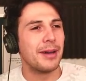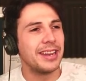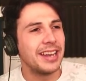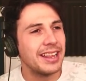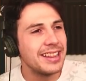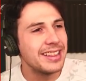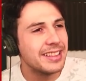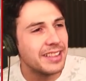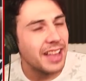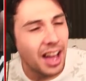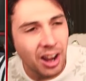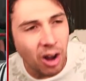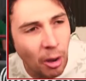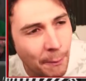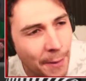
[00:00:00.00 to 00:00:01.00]
And then
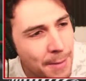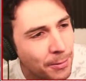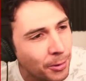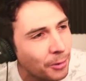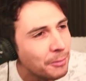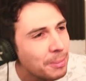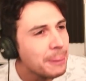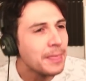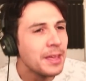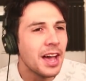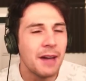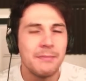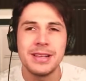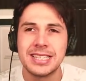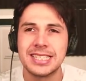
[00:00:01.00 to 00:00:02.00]
a lot of people
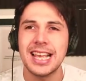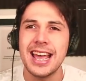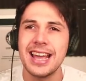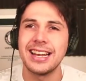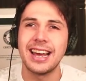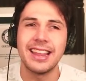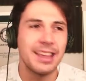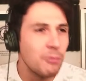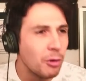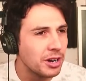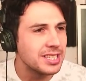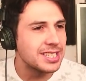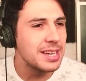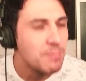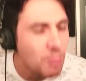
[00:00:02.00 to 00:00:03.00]
have been saying that they want
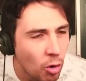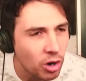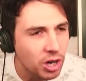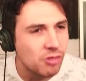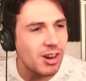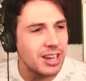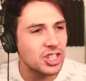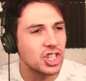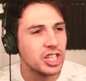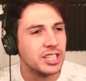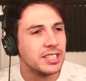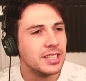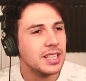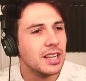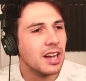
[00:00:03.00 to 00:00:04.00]
to see more aggression
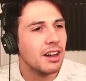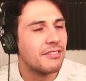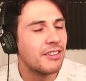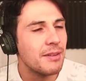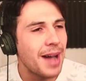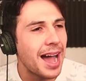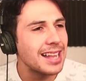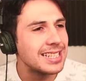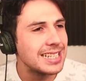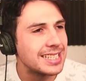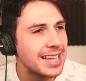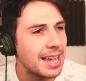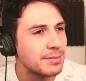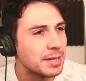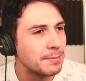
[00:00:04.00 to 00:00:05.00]
from
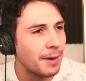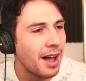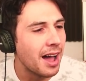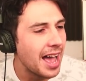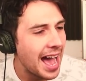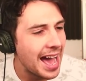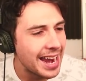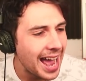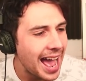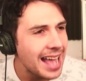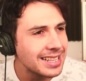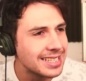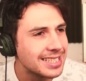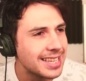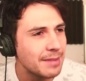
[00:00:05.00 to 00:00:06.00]
AntiSeptiplier, and
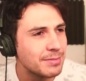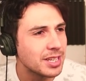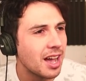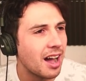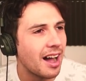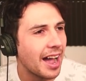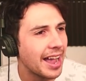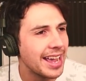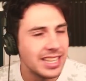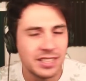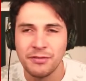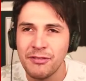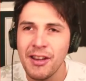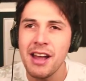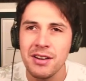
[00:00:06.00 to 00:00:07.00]
AntiSepticEye
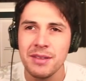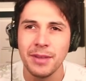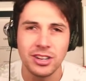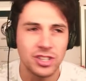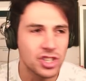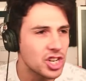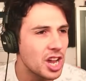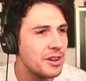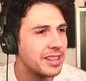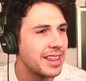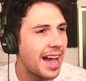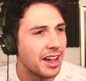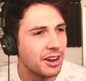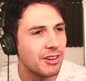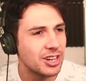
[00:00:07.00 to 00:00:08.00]
is very much showing
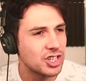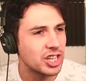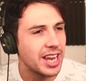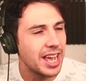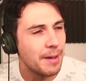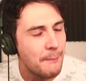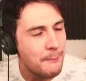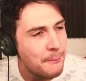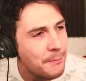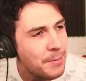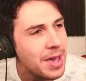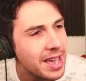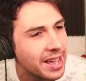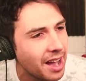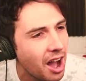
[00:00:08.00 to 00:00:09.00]
that aggression here.
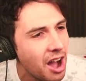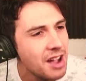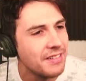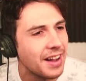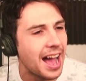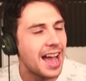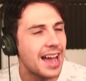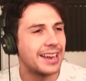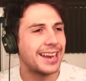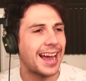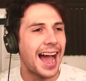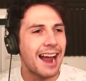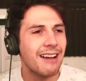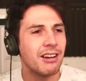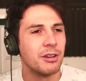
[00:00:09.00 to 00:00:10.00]
Big overhand
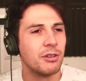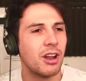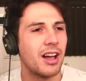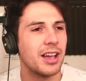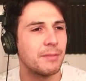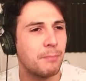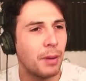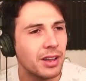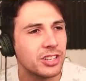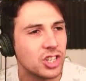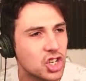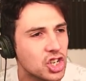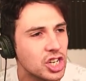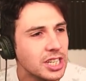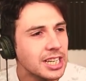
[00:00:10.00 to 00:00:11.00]
arrow-like
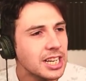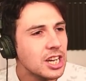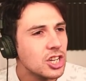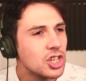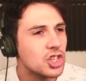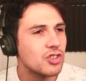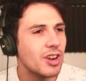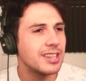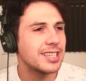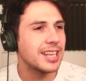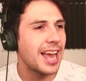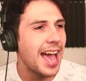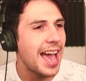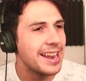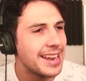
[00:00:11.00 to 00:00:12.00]
punch straight to
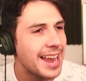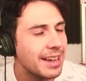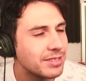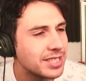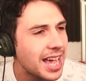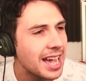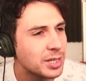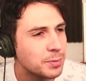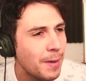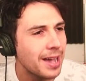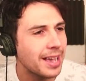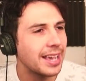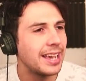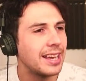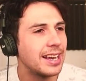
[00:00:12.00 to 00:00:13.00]
the head. Now tagged
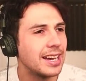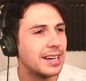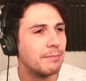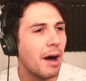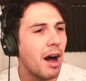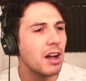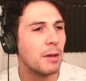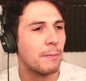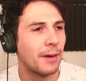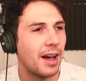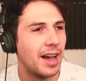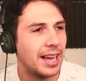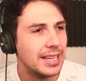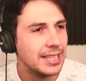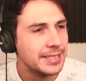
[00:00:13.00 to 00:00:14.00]
back in
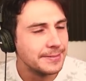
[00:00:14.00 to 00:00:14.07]
Markiplier.